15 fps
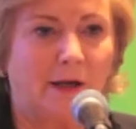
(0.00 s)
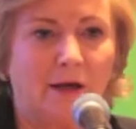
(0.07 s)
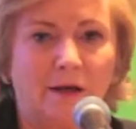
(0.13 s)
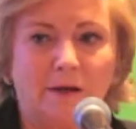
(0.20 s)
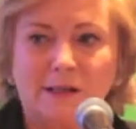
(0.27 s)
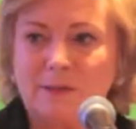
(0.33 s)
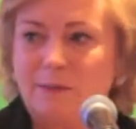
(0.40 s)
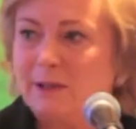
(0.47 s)
and
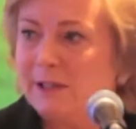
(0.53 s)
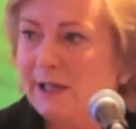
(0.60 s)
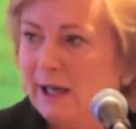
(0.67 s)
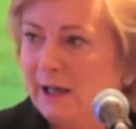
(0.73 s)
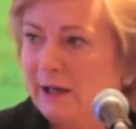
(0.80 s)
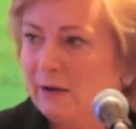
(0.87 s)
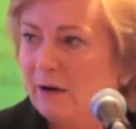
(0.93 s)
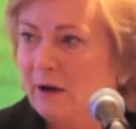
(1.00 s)
others will
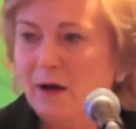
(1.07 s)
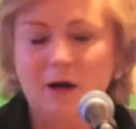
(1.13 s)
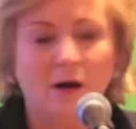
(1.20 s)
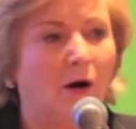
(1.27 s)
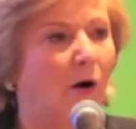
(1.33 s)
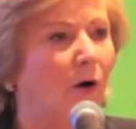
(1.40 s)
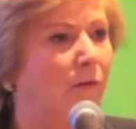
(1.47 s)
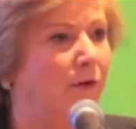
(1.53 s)
tell you,
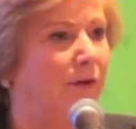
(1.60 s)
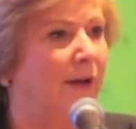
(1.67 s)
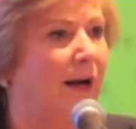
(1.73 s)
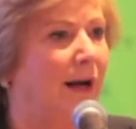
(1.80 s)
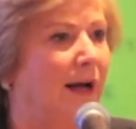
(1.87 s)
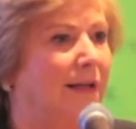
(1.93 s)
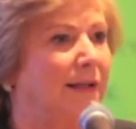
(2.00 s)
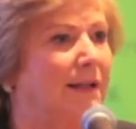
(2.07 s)
over the
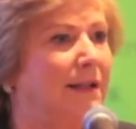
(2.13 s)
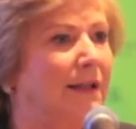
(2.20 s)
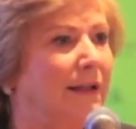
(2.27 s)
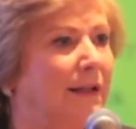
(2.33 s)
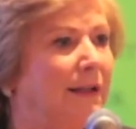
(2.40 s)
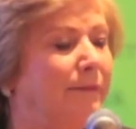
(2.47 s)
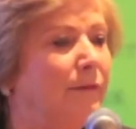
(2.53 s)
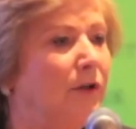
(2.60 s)
last
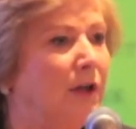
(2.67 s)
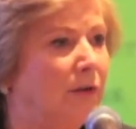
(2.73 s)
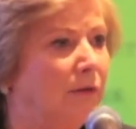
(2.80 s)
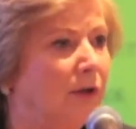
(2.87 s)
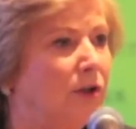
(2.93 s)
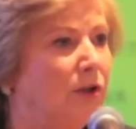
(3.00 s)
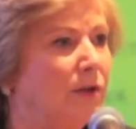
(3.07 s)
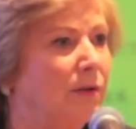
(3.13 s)
year
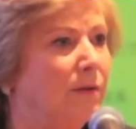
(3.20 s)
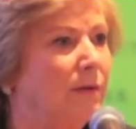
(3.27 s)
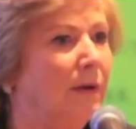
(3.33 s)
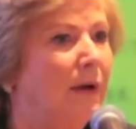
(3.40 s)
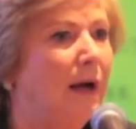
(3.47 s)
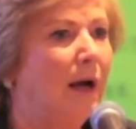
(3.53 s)
or two.